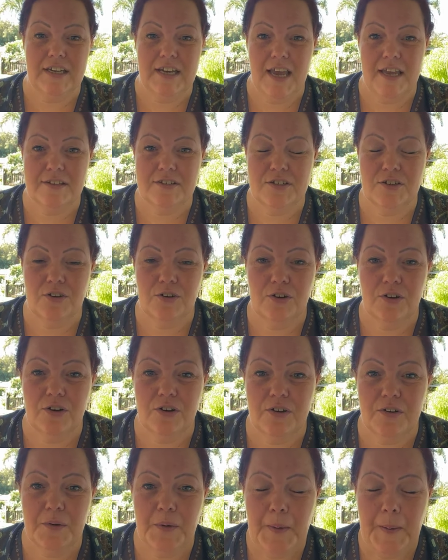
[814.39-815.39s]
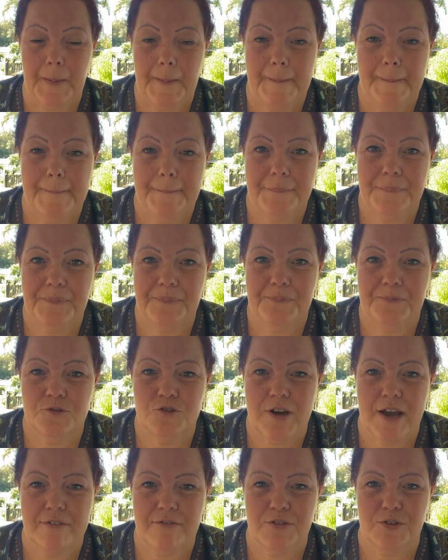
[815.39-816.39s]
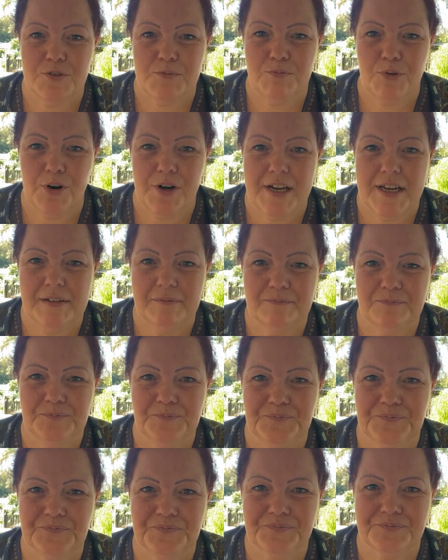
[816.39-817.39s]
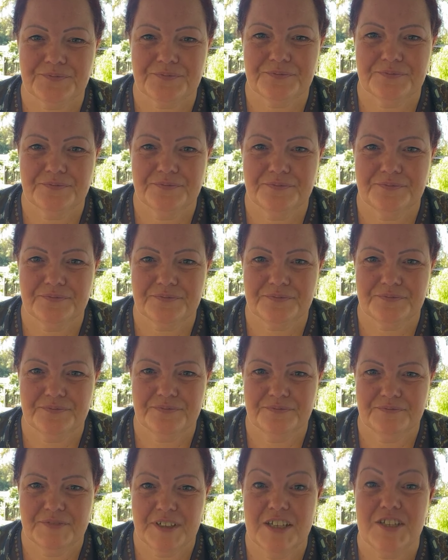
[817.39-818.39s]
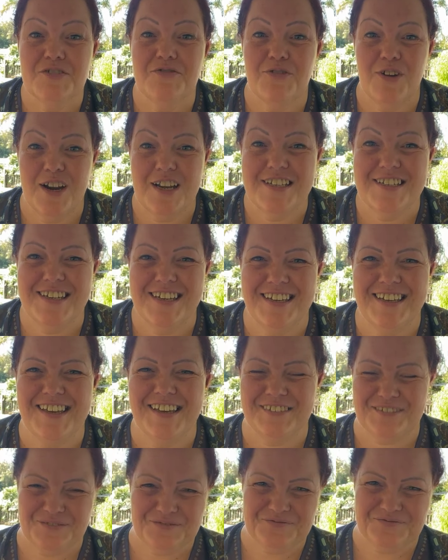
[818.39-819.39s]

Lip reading: How's your travels, Bronnie? It's freezing. Yeah.